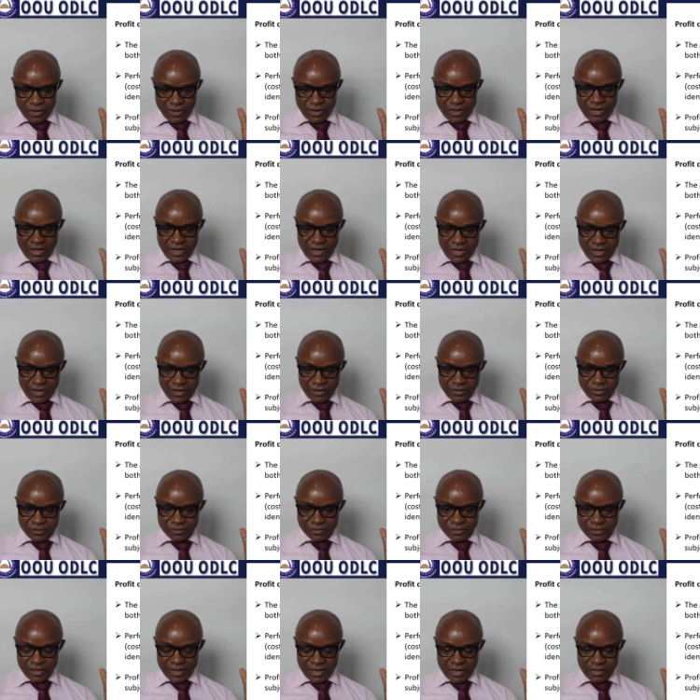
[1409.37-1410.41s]

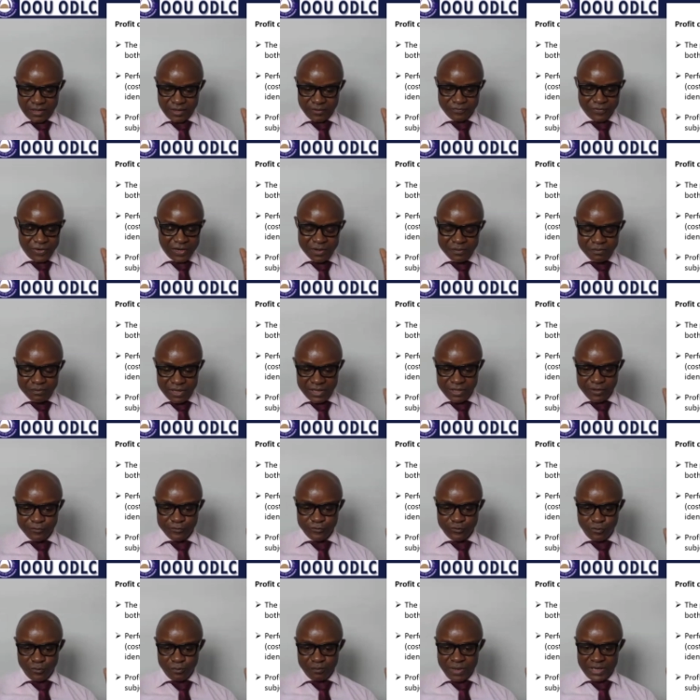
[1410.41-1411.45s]
a very
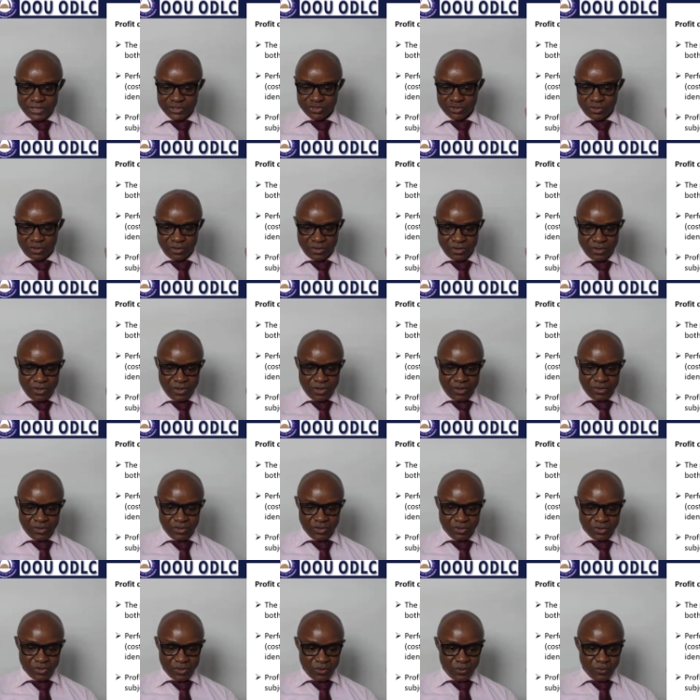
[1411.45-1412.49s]
meaningful measure,
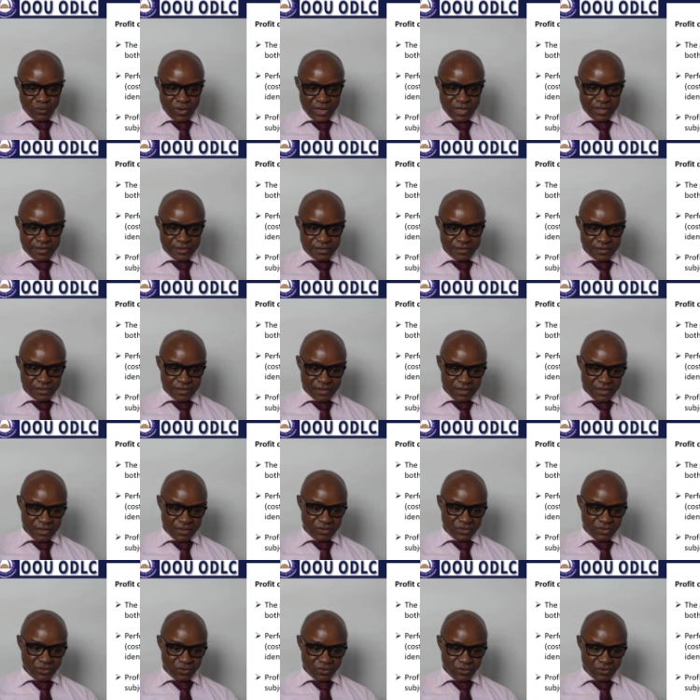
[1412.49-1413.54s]
when
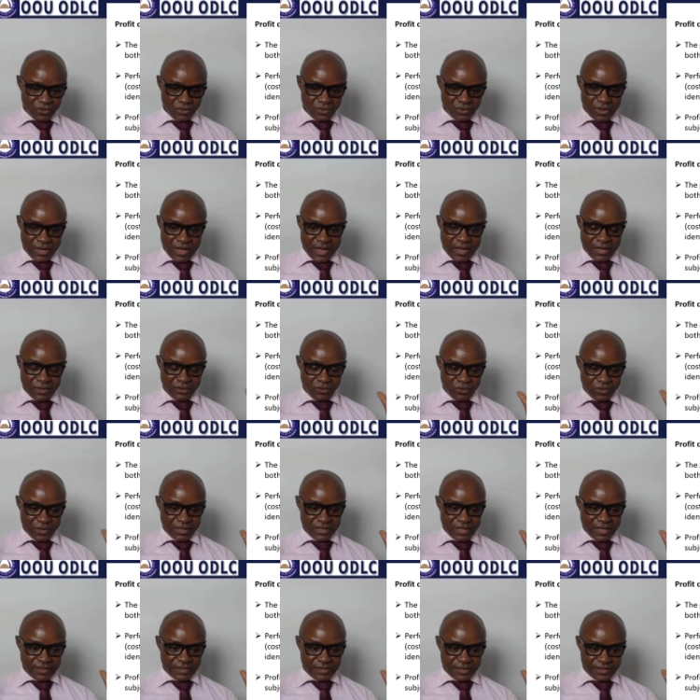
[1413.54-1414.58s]
you are
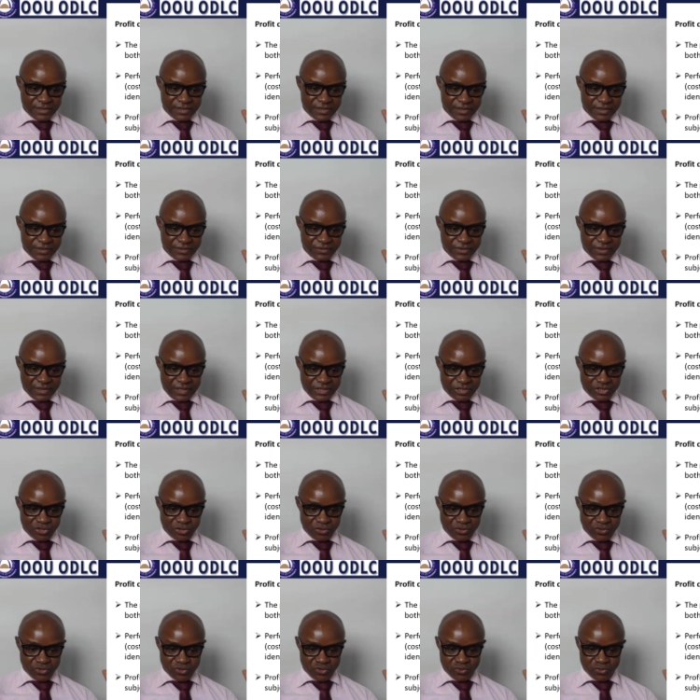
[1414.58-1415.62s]
looking at it in
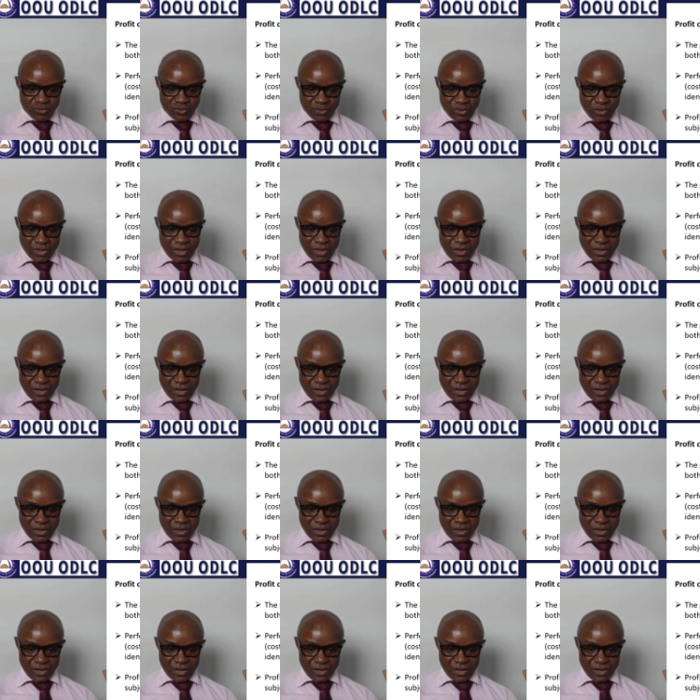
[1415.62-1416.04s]
relation to